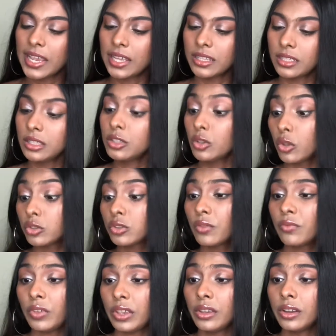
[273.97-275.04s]
This is also
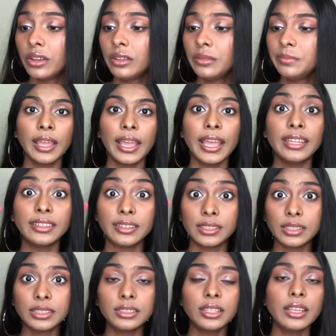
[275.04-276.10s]
vegan, and
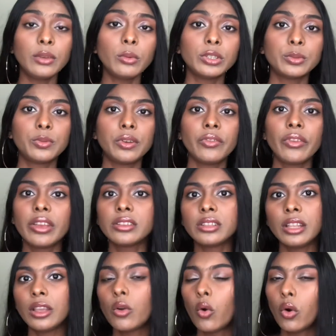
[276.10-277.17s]
this thing was
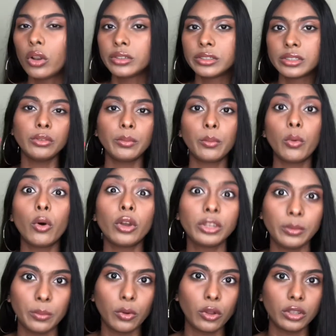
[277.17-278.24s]
previously called body
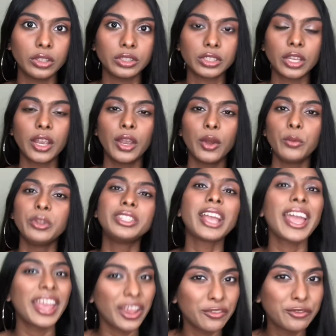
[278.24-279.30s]
polish, which I
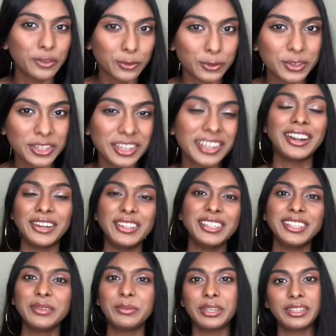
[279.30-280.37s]
have used
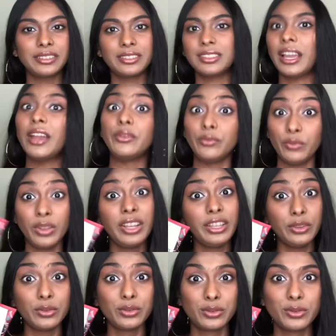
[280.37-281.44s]
earlier because I really
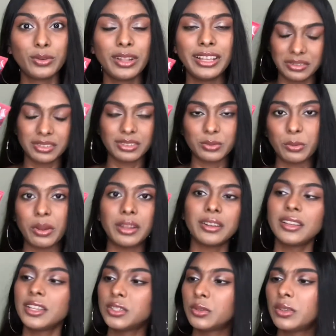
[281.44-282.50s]
used to like this one.
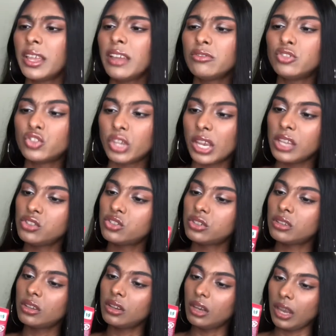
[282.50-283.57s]
So they have changed
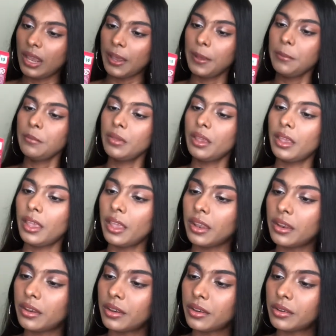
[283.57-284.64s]
the name,
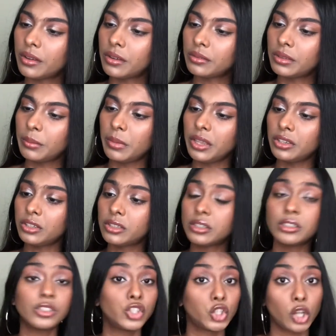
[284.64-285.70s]
and they made it
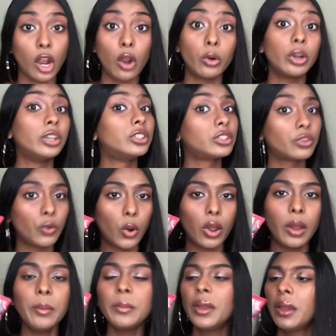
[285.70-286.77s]
shower
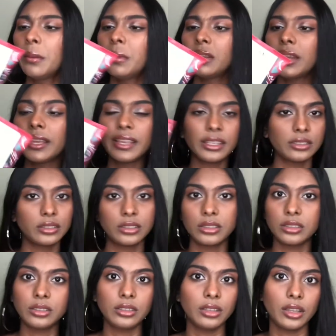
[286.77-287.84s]
scrub, but I guess this
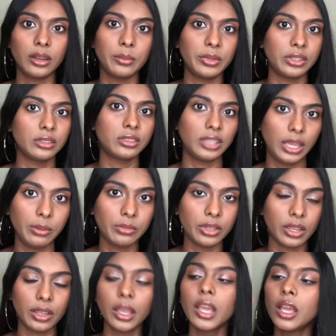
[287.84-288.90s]
is gonna be the same
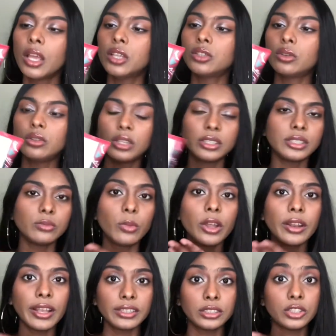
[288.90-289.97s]
thing. So this one
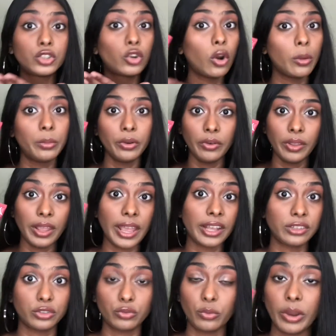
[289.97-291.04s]
has strawberry
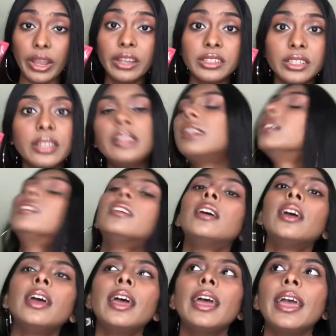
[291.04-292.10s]
extract in it,
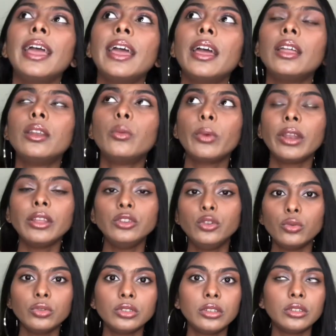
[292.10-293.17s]
and when I
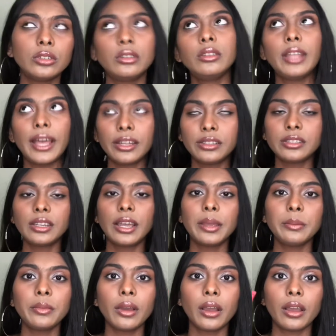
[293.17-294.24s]
used it that
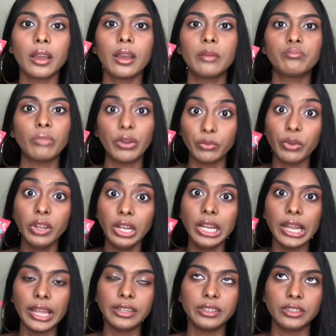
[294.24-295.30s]
time, I really
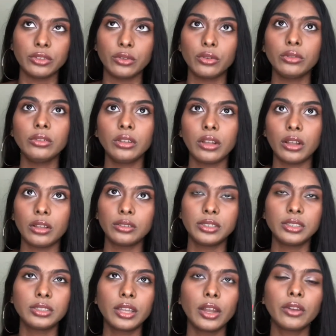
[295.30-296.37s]
liked it. You know, this
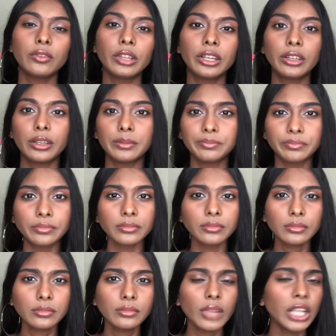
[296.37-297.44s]
is kind of like a
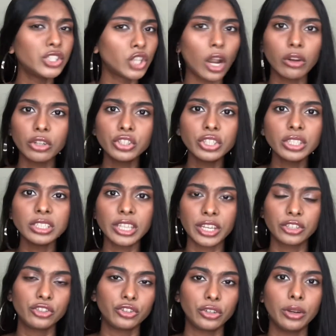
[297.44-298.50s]
shower gel
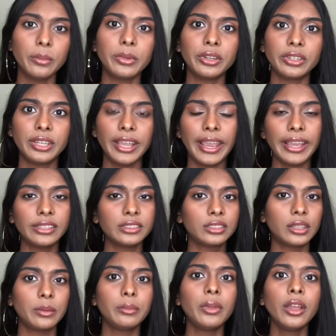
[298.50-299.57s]
texture, but it has
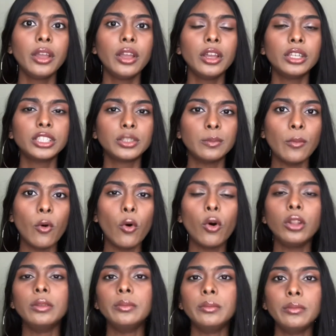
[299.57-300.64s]
some
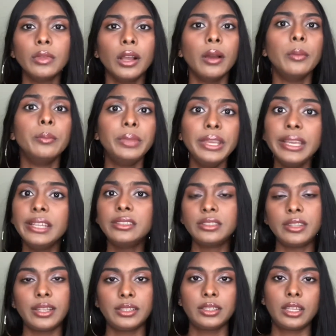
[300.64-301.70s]
small beads
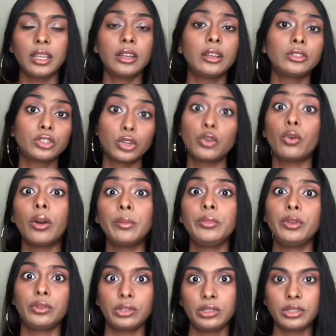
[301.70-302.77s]
that's gonna scrub
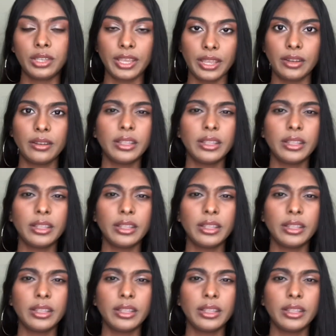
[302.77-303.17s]
your skin.